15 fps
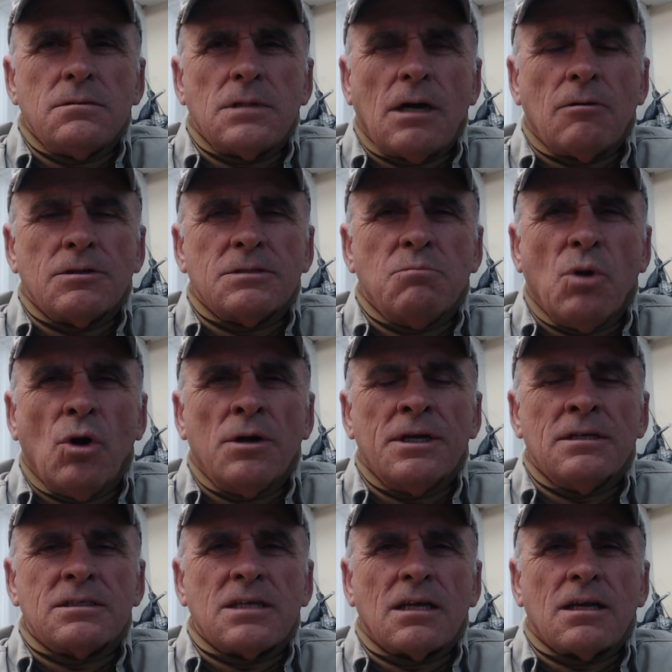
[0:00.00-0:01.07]
I was born
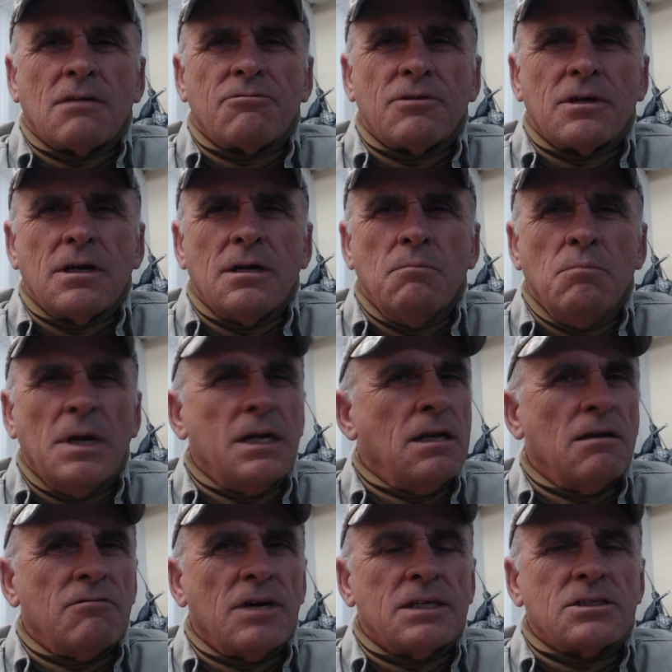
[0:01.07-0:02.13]
in South Africa, and many
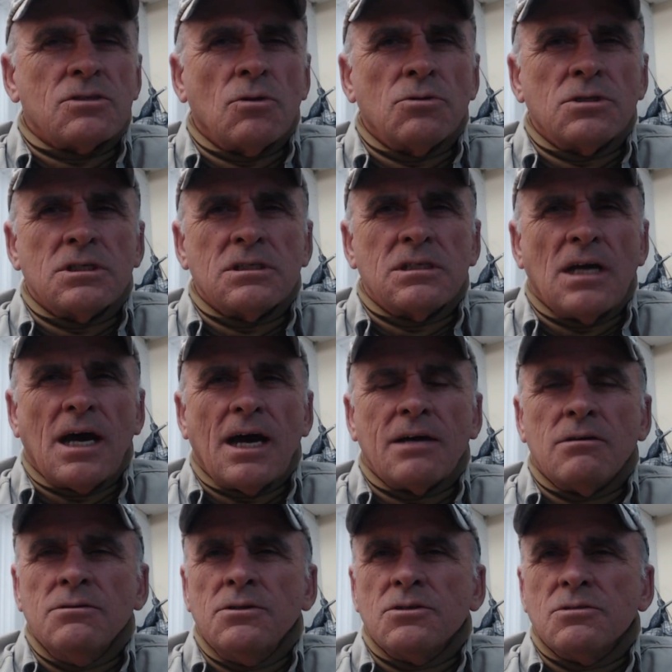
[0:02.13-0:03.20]
of our soldiers died
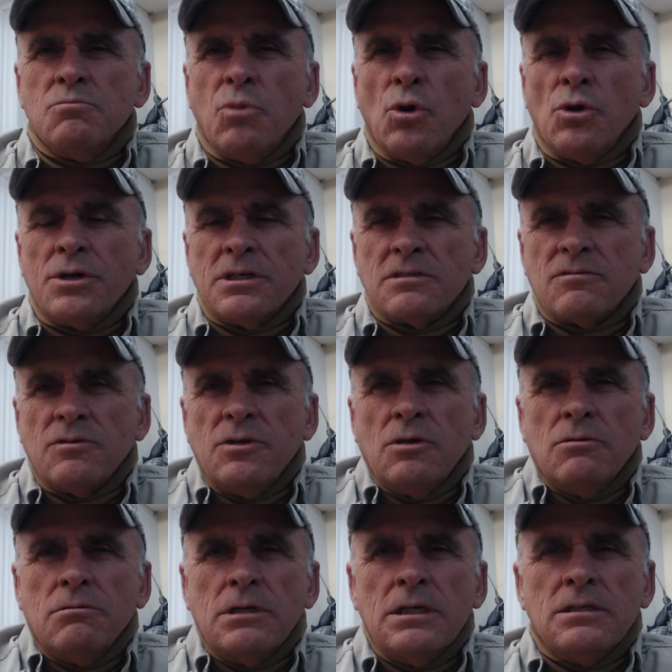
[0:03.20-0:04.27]
on those borders for no
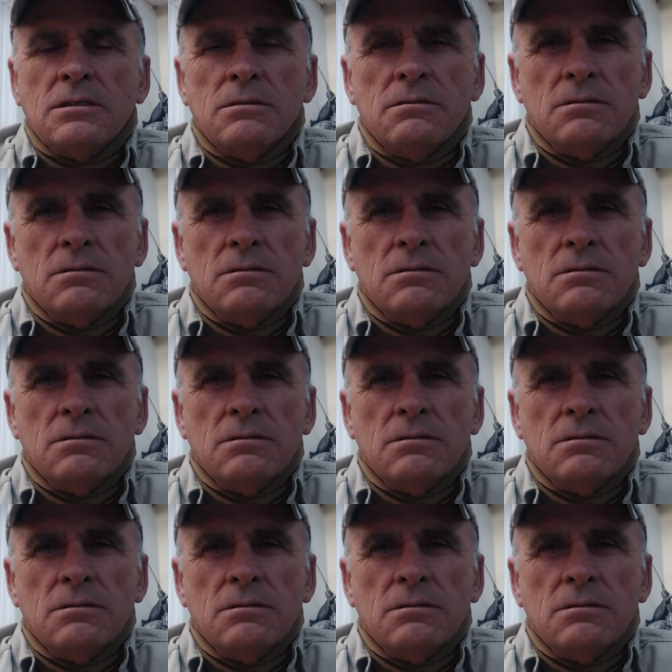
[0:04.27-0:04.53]
reason